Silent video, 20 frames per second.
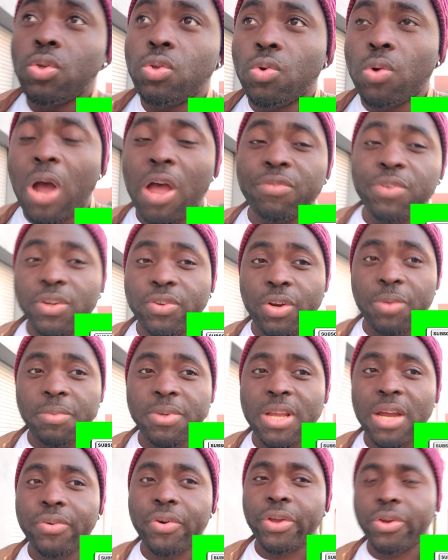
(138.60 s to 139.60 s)
You have a
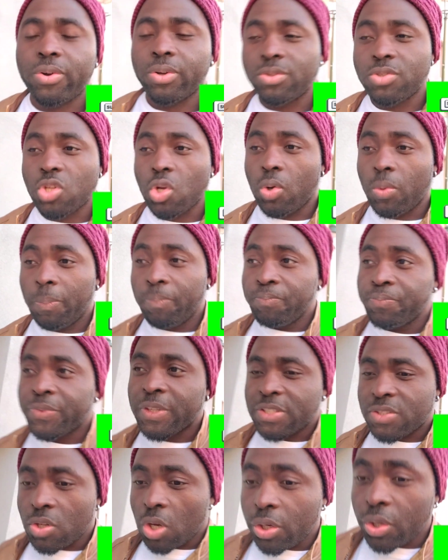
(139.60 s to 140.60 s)
criminal record, so
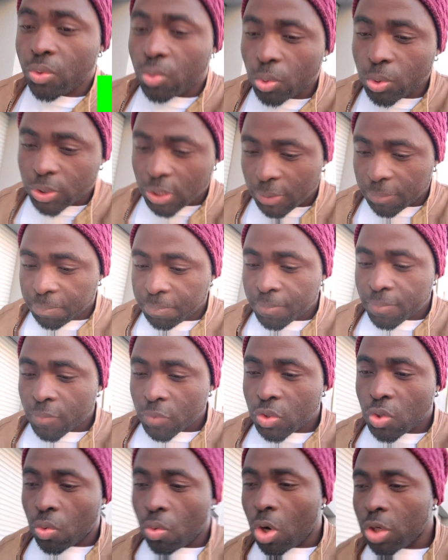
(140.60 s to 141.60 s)
it's not a good thing.
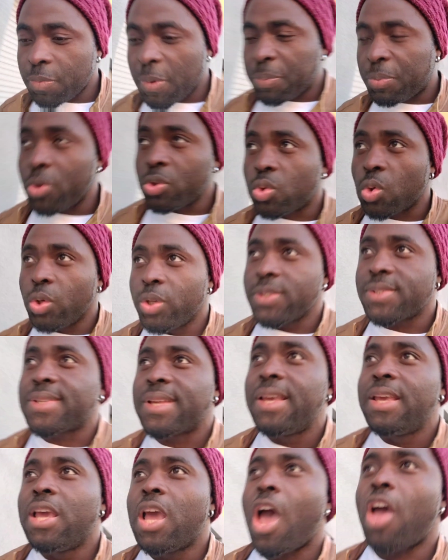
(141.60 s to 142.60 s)
So what people do
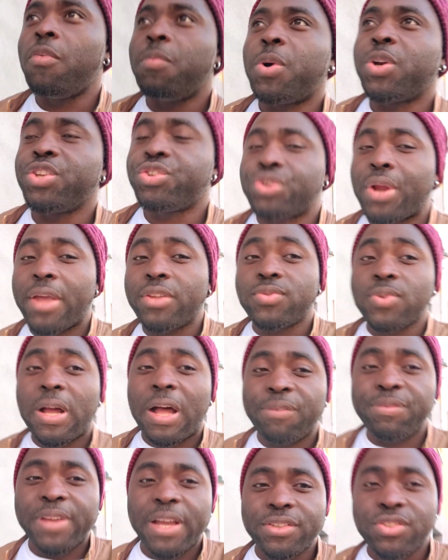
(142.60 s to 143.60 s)
is everybody try to
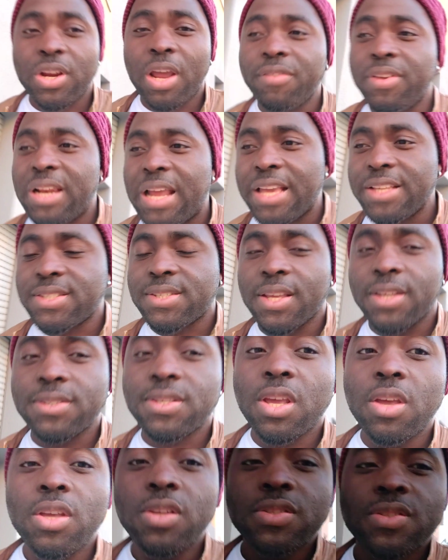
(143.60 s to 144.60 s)
have their driving
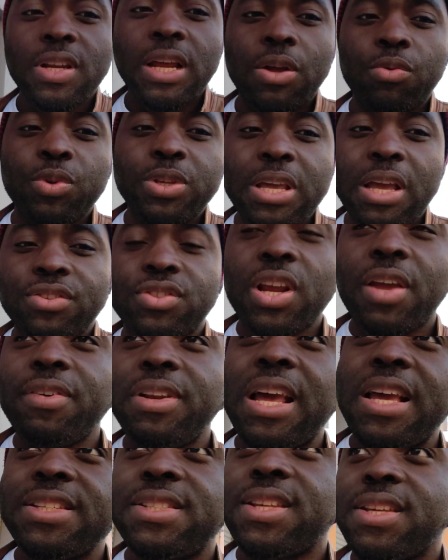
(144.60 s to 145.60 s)
license, so that with their
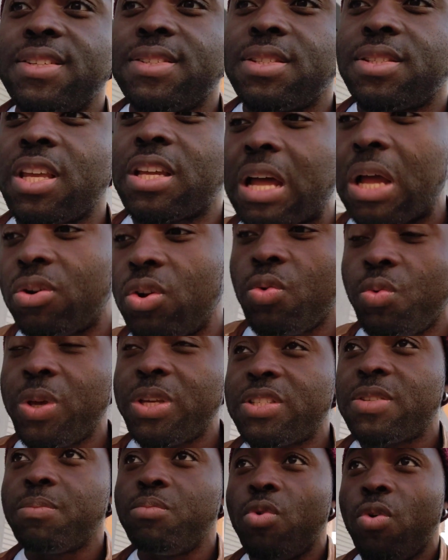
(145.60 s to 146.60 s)
driving license they can
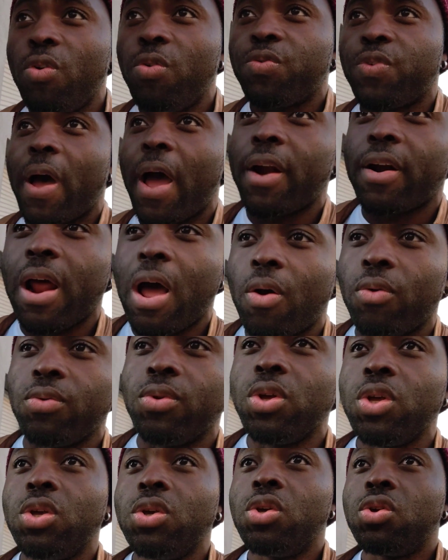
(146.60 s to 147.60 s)
always move
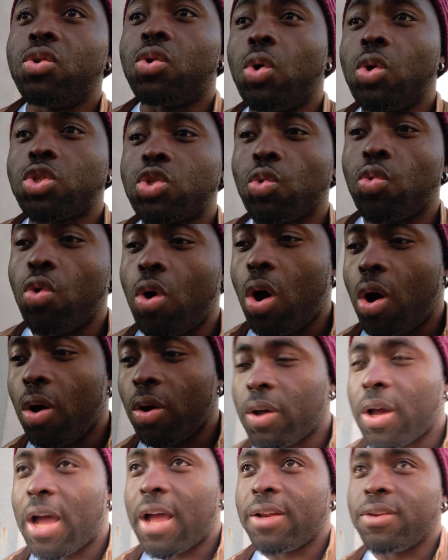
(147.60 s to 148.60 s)
around, go to
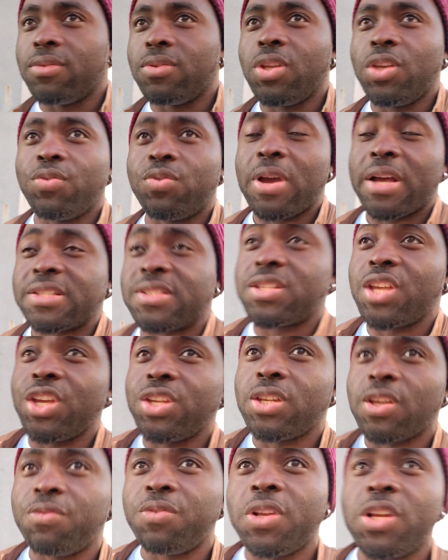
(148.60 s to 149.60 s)
work. And if you are staying
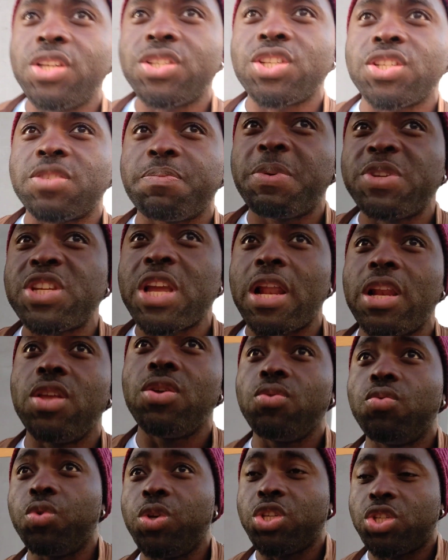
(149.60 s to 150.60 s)
in the village,
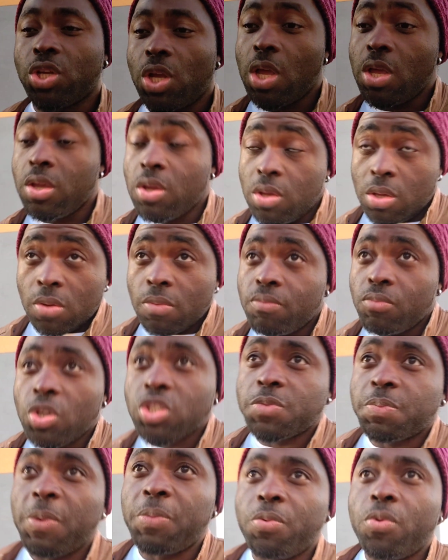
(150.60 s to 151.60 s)
especially, which
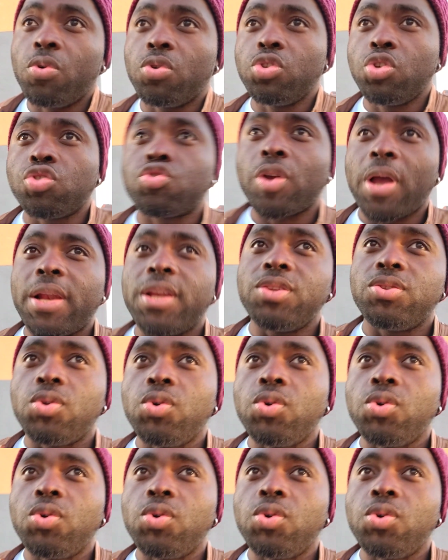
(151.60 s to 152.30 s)
most people usually